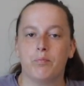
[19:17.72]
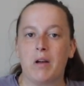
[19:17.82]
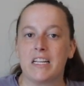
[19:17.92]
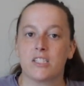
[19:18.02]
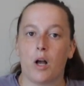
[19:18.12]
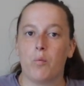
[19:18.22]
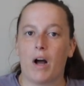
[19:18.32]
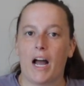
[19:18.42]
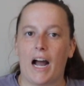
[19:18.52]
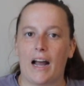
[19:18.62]
based on
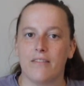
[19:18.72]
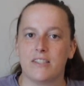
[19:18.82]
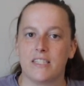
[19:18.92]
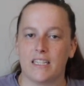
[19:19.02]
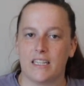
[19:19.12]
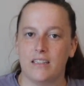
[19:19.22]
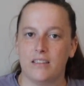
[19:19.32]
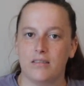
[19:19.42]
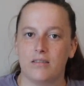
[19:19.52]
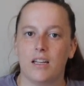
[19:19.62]
what I've seen,
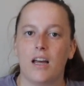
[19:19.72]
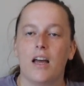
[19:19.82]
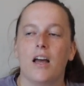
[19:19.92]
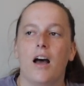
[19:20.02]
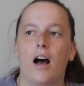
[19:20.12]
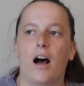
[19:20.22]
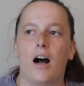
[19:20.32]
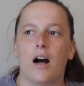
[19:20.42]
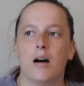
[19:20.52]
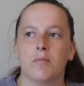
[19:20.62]

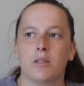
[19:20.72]
uh,